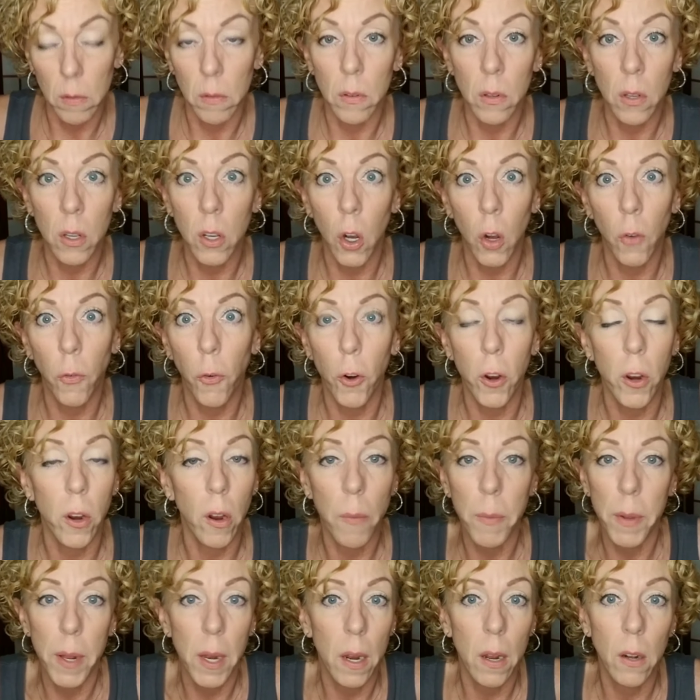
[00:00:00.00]
go for your,
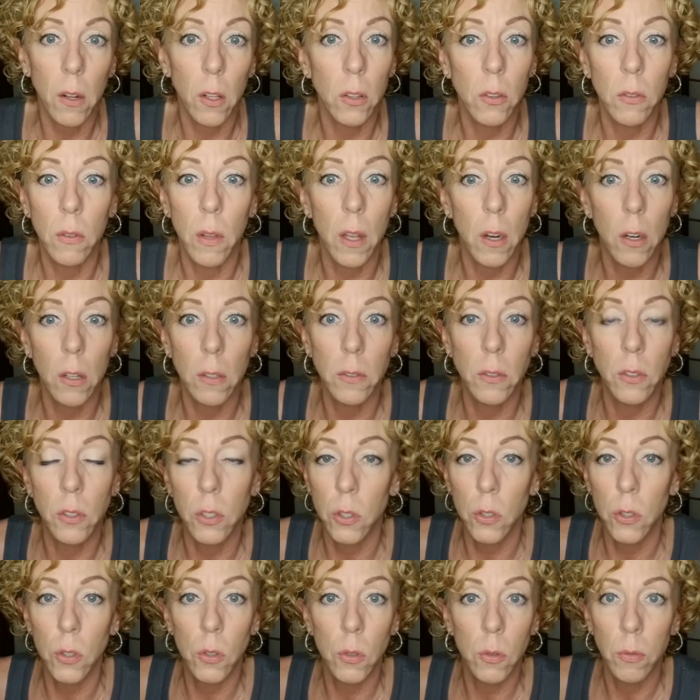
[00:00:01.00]
I mean, it'll
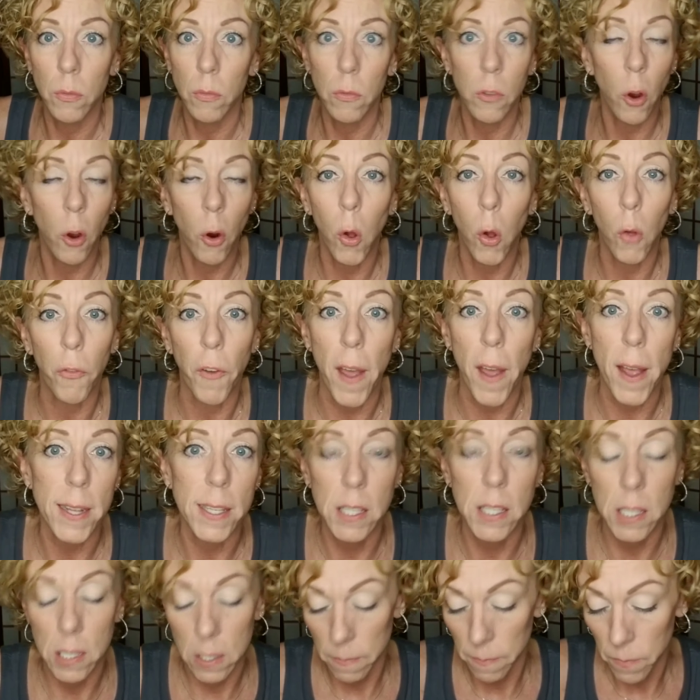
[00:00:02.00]
do your whole
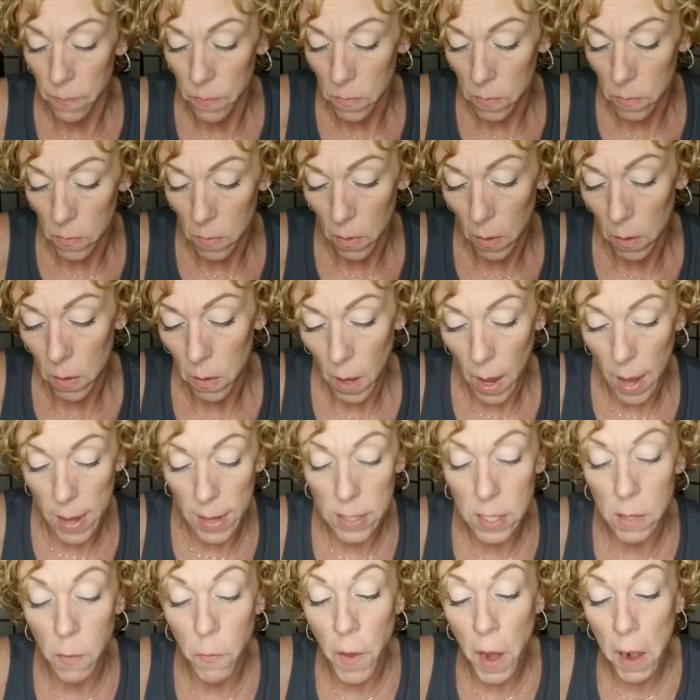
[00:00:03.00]
face. And
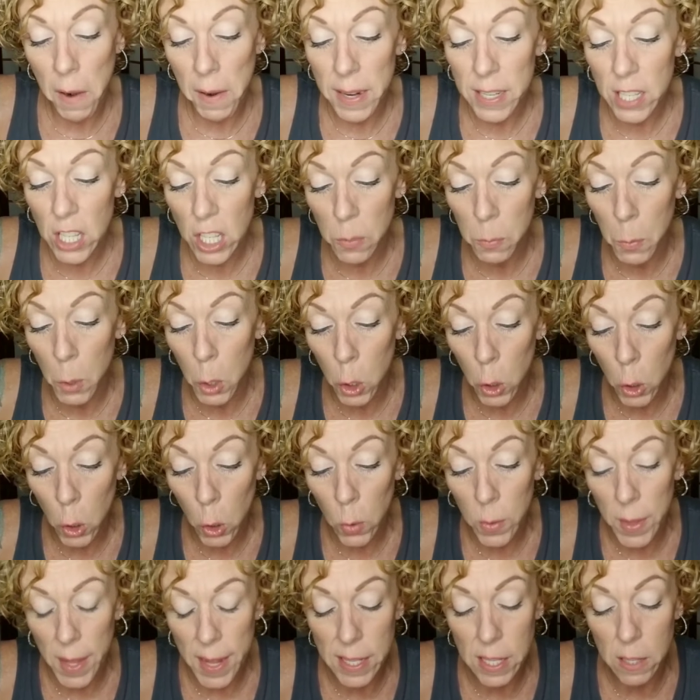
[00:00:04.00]
it's very
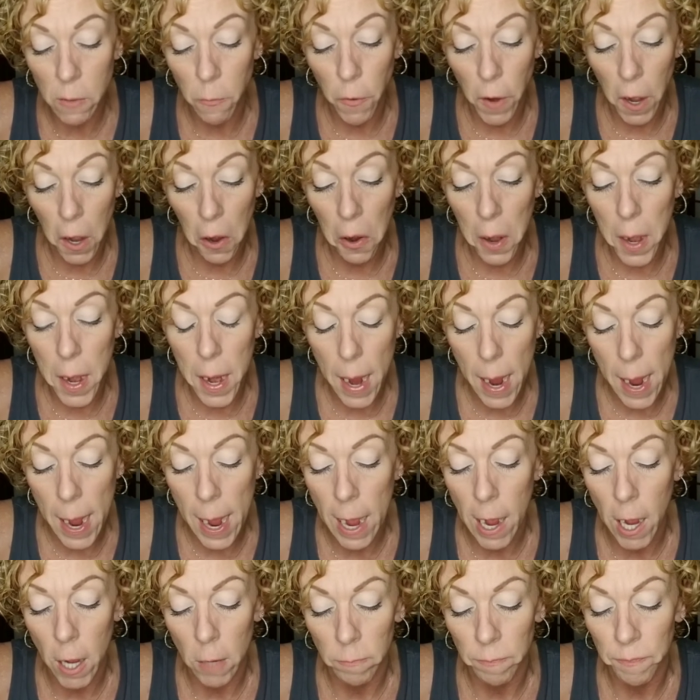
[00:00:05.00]
smooth. It's very,
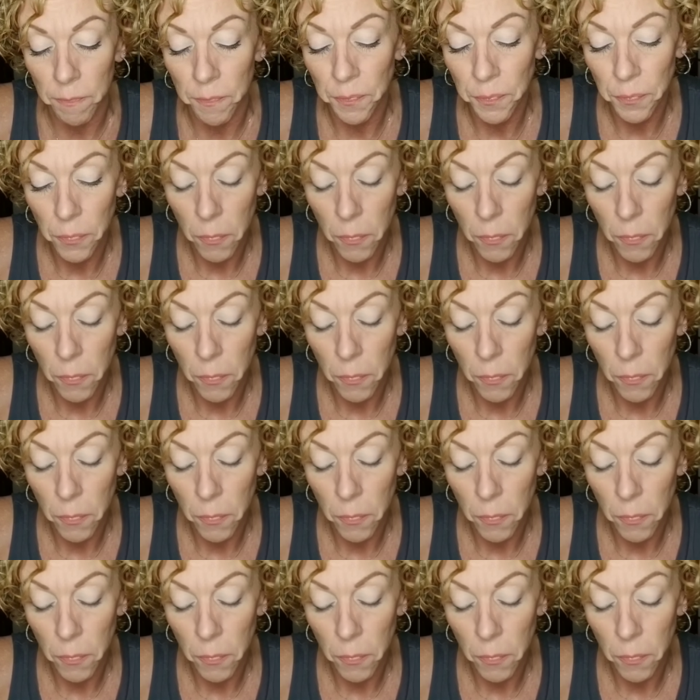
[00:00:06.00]
it's